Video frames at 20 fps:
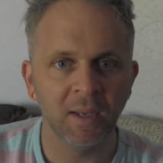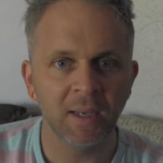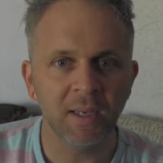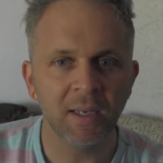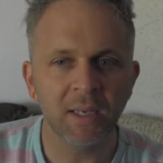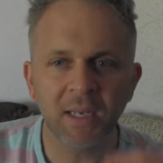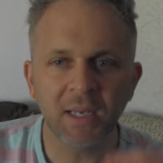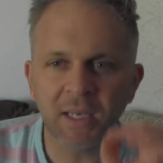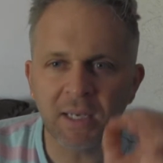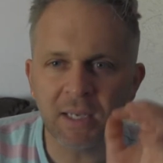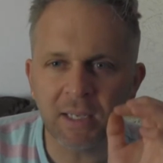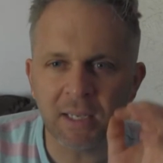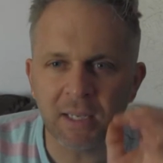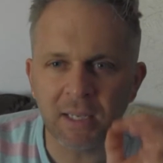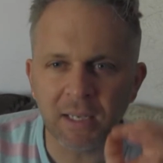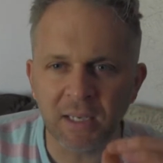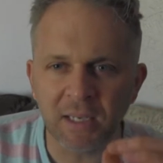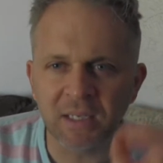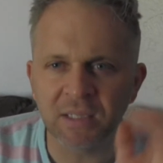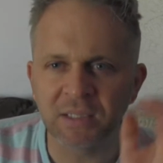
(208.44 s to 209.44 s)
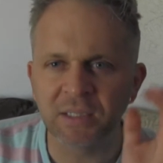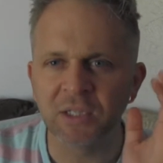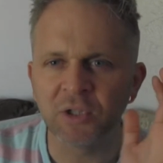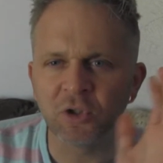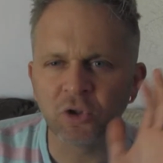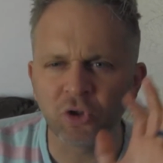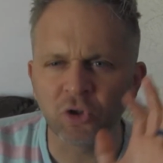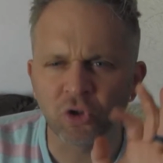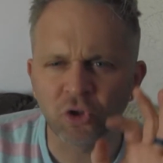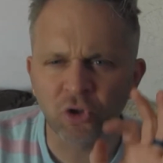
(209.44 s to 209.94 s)
It is
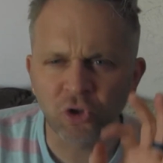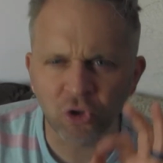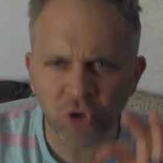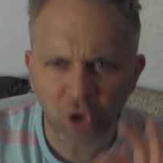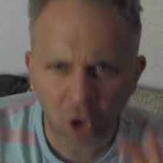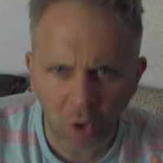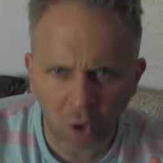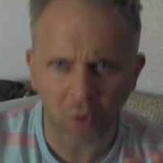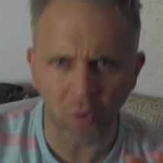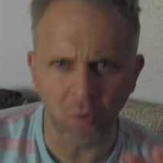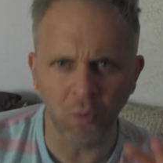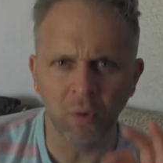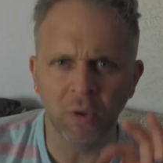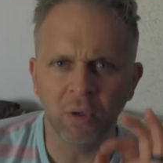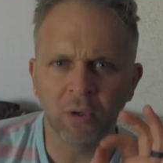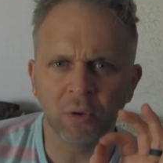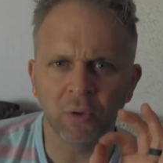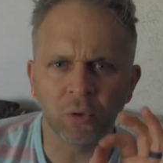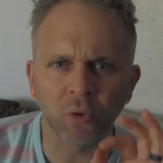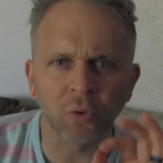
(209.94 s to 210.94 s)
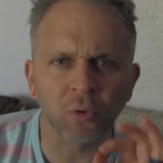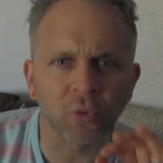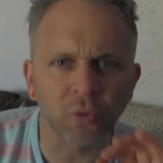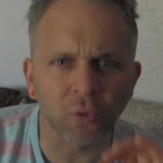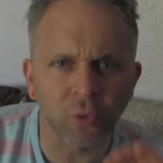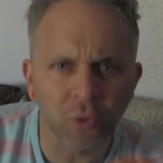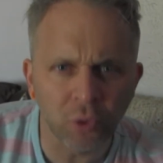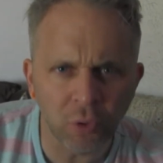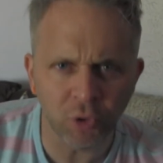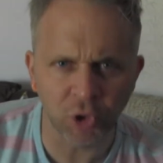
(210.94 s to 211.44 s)
so
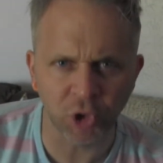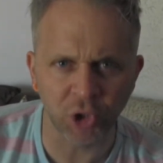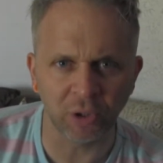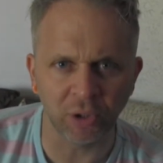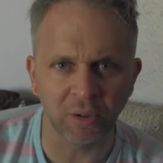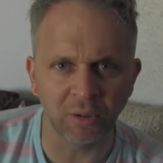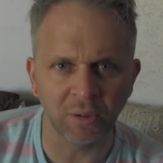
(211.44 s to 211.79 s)
crucial